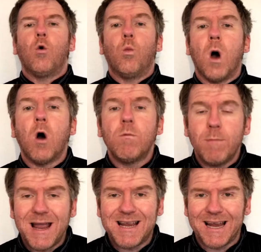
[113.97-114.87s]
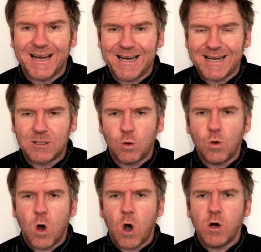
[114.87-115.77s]
while making
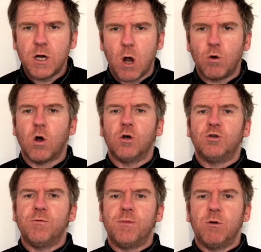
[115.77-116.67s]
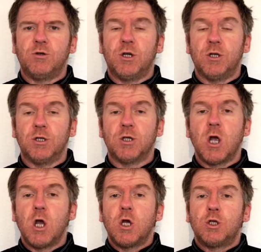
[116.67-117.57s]
little or no contributions
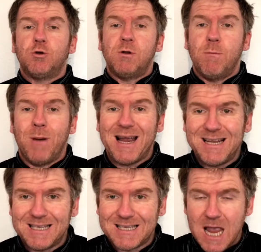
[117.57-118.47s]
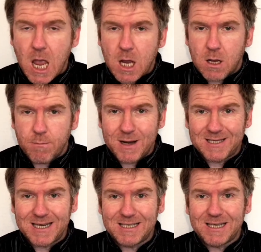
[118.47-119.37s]
to debates,
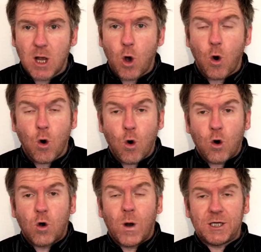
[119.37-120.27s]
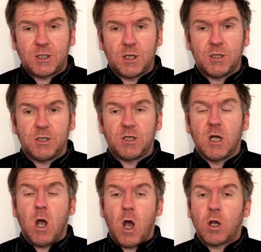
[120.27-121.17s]
committees or questions,
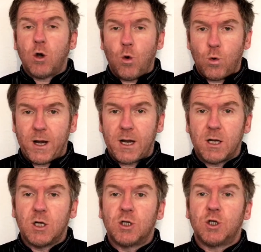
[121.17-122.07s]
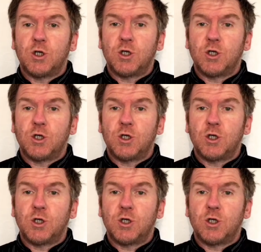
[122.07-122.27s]
according to